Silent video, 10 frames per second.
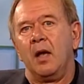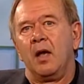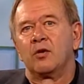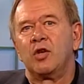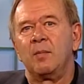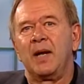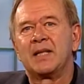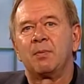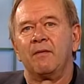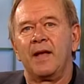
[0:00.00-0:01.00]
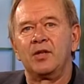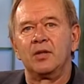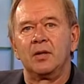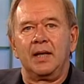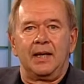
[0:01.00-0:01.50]
Treatment as
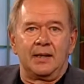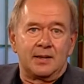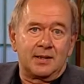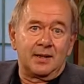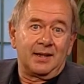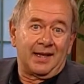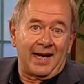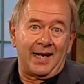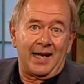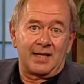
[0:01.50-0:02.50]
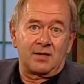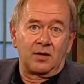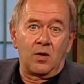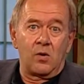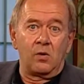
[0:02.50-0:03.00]
prevention is got as a
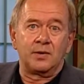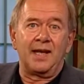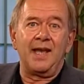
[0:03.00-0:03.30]
goal to